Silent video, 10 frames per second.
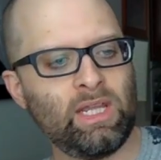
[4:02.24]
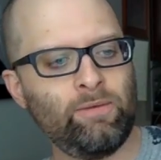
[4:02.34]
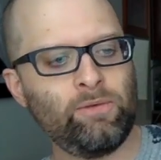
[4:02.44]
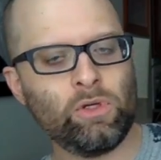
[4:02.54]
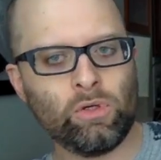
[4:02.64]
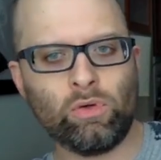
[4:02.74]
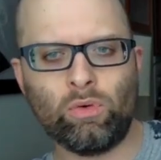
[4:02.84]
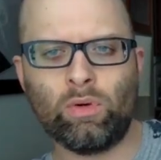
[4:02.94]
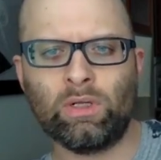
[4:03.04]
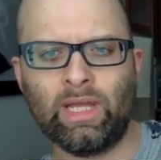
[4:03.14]
if
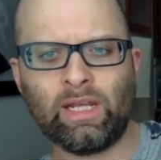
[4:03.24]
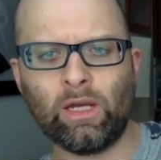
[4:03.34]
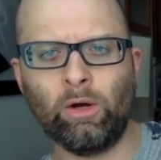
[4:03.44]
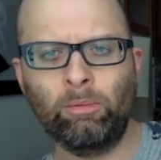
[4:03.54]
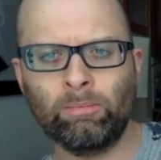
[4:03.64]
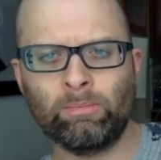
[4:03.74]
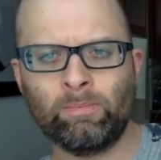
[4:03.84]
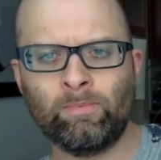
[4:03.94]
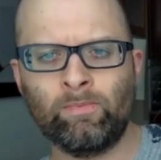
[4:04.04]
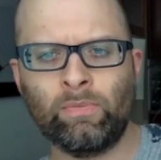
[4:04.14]
you let go
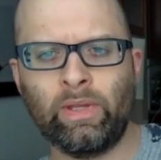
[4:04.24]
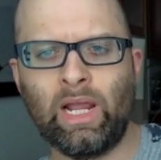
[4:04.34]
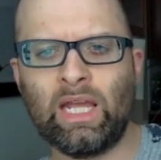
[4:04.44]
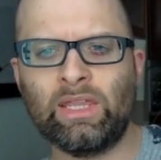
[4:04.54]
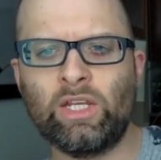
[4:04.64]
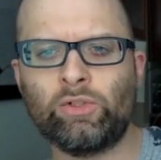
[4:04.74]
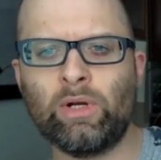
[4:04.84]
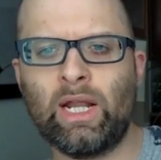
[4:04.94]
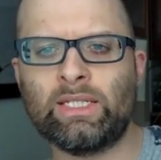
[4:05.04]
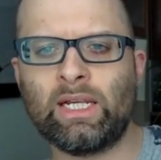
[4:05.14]
and then
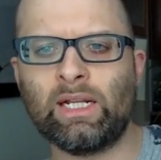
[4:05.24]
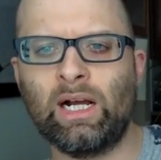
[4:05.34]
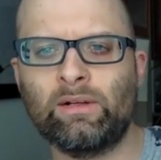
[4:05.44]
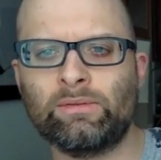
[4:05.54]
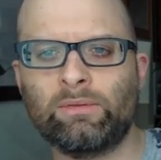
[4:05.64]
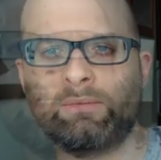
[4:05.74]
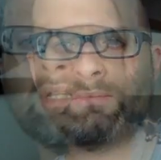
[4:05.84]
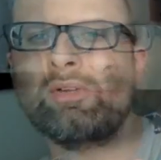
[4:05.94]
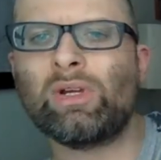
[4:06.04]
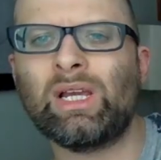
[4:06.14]
try to take it off,
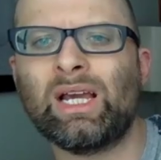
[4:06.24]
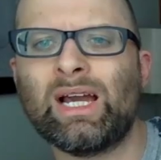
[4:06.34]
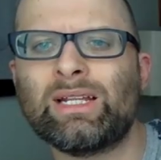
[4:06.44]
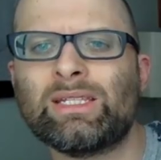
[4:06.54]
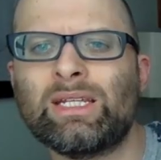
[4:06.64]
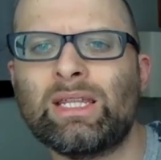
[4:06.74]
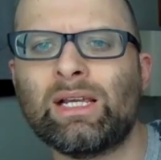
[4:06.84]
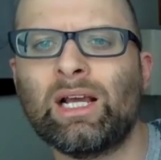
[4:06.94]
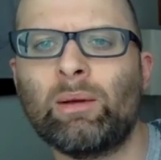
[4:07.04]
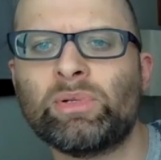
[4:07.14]
you can kind of see the
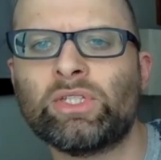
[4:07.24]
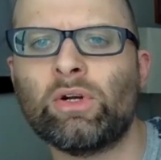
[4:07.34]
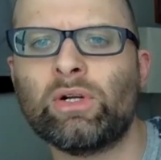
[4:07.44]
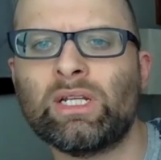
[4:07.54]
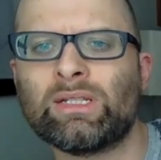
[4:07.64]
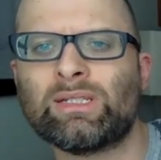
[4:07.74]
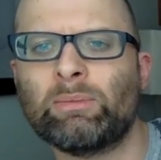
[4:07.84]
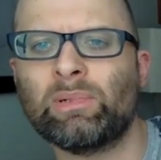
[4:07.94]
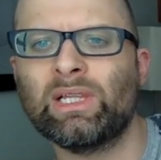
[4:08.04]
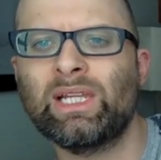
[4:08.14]
cup starting to
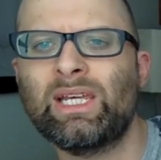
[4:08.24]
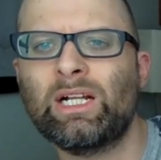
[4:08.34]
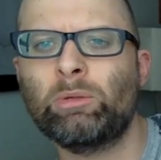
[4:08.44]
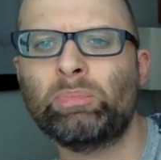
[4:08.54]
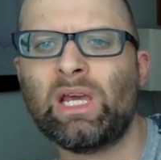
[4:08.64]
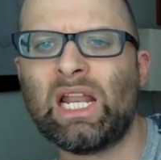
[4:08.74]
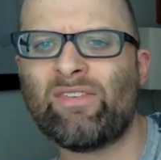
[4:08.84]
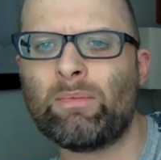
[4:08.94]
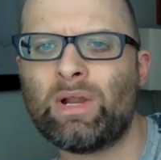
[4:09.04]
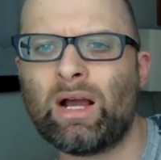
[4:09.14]
slip a little bit
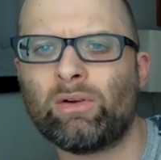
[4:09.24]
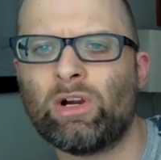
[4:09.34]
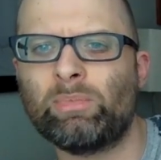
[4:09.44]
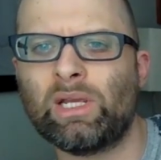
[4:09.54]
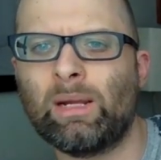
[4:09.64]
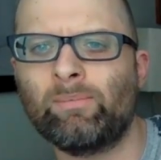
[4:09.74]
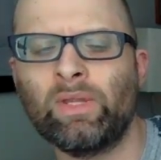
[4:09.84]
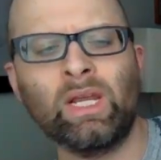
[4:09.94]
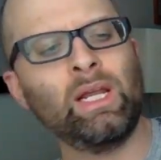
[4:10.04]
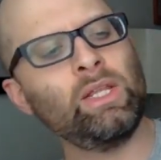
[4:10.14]
if I'm not gripping it.
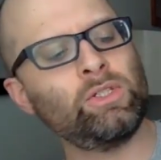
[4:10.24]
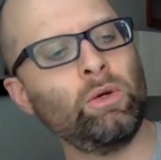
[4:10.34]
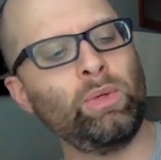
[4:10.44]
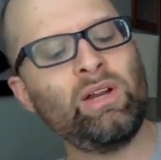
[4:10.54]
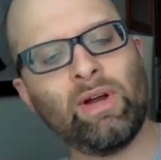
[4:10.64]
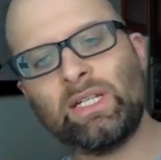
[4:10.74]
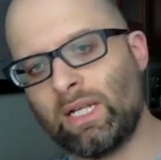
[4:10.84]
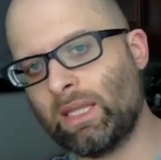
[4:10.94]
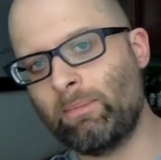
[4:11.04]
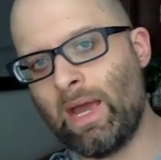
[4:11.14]
And so whenever I
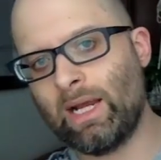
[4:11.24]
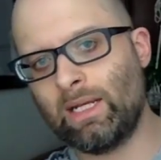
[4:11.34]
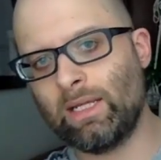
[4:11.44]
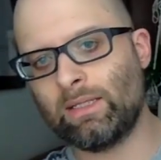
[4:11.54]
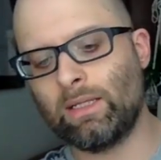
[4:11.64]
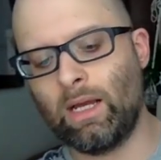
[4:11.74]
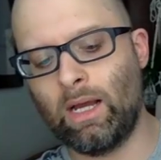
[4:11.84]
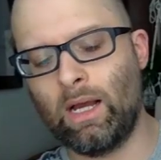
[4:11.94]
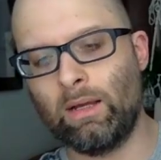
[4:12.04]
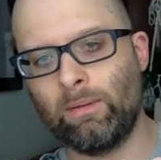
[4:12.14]
take the magnet,
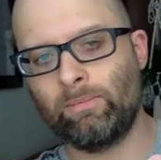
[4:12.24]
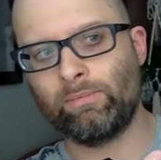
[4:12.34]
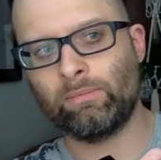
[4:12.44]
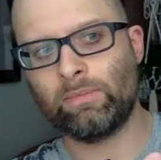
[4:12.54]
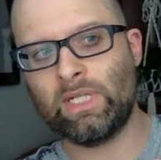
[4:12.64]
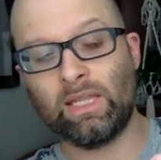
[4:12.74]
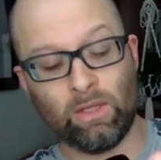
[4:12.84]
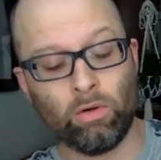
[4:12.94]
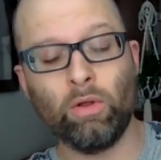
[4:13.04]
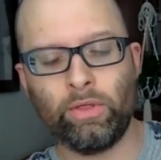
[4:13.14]
uh, take
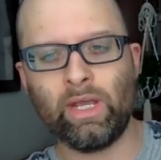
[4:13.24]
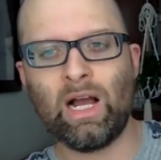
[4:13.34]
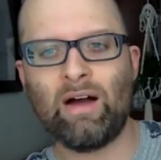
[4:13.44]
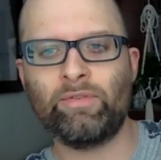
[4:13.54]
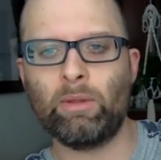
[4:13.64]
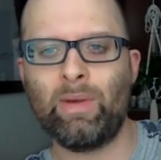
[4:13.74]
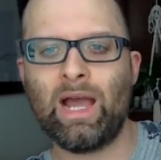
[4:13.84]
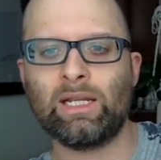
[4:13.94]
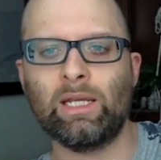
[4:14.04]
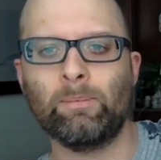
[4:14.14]
the whole thing off of the
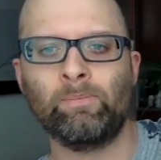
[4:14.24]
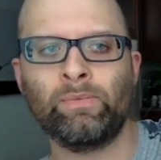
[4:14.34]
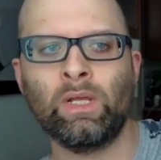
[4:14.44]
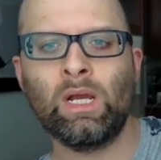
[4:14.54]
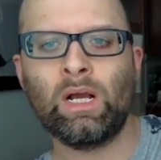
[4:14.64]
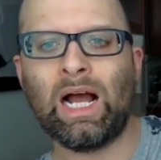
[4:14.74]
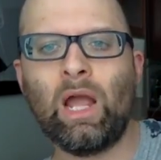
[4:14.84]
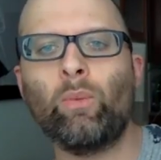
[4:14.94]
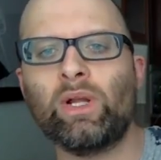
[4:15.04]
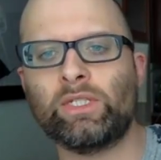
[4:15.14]
magnet,
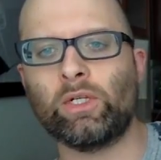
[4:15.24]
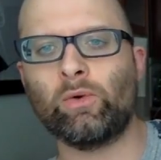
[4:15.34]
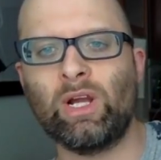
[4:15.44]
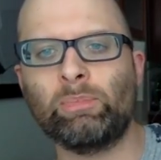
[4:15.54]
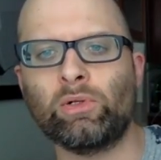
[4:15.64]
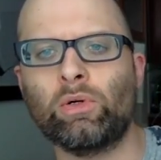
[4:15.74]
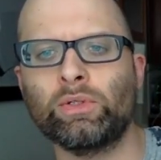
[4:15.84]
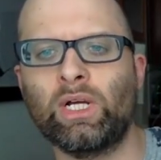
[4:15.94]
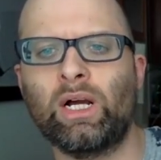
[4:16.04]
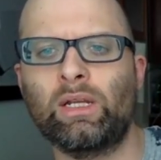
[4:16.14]
I want to grip and
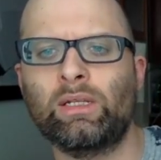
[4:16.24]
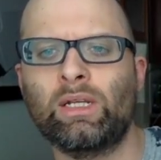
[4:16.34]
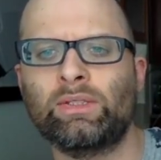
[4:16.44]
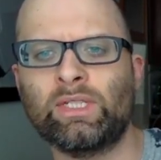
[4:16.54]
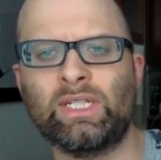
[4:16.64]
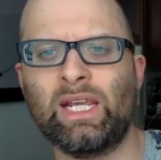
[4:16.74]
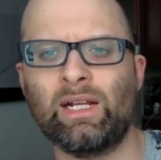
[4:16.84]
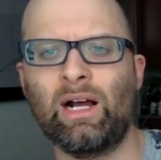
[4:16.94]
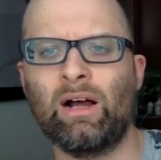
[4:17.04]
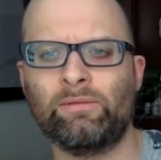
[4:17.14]
hold on to take
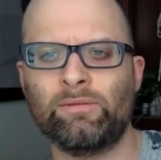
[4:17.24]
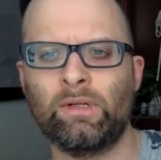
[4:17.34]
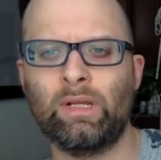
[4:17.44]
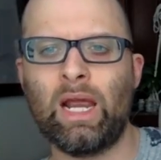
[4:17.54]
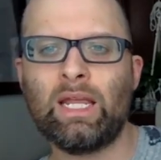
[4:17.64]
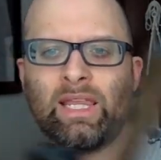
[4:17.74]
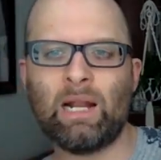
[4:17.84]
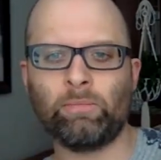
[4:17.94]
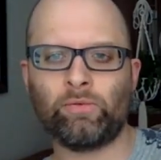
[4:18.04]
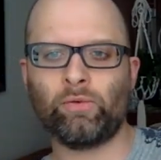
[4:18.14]
it off, and then
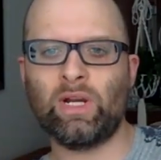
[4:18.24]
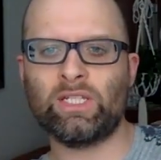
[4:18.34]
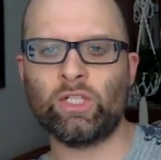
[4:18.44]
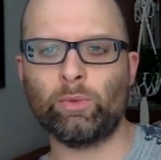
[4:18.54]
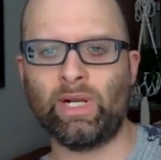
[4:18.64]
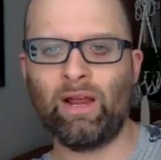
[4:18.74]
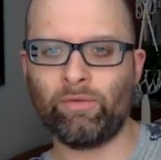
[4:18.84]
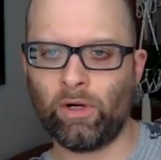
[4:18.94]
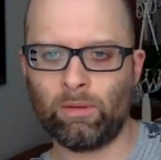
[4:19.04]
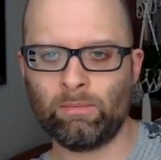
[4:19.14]
I'm free to do
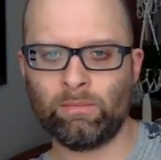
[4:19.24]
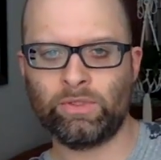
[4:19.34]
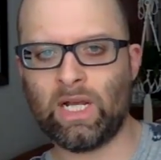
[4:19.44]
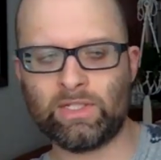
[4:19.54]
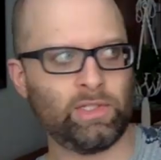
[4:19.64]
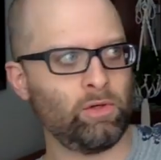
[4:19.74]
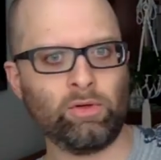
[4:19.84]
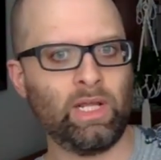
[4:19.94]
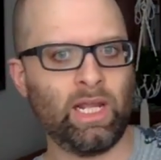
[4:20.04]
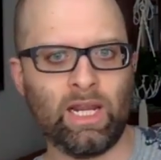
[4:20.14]
whatever, toss the
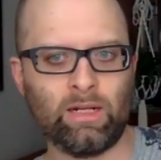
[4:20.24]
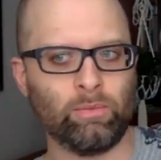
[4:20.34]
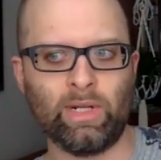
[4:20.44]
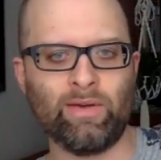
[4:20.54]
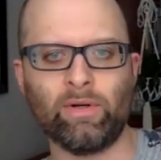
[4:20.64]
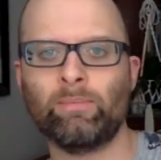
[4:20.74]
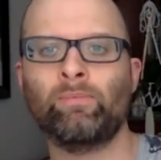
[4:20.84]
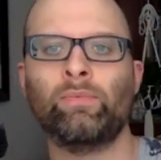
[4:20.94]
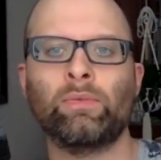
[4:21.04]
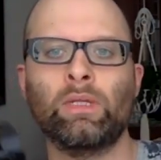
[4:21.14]
grenade, whatever,
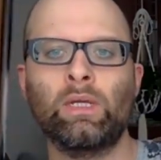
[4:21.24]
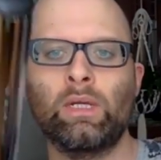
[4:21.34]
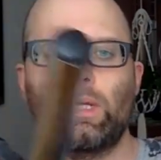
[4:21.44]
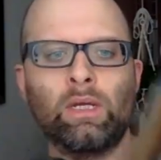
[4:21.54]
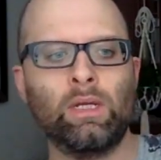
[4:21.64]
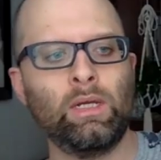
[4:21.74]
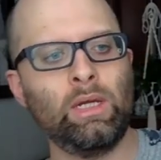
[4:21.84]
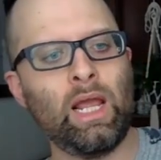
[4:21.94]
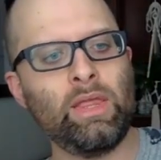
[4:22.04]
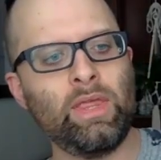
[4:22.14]

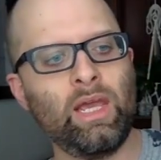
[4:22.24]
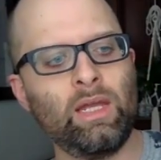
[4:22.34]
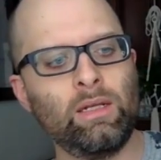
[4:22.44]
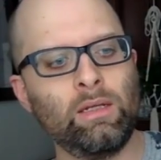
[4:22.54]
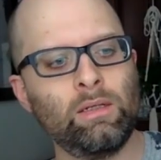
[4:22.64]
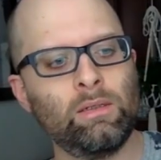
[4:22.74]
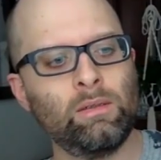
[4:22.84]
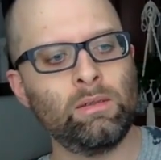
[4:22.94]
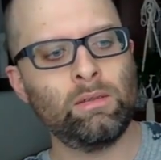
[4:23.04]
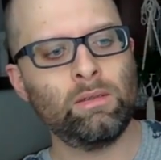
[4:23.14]
and then
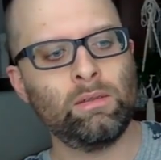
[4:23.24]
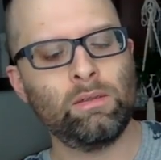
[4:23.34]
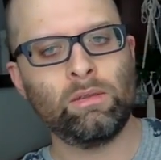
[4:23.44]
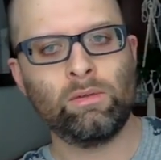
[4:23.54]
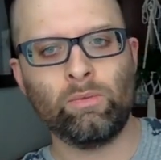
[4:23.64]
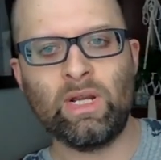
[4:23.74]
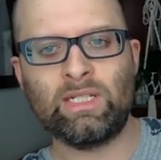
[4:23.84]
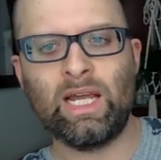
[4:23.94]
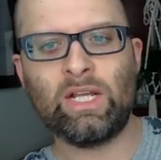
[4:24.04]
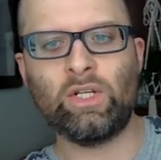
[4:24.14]
reattach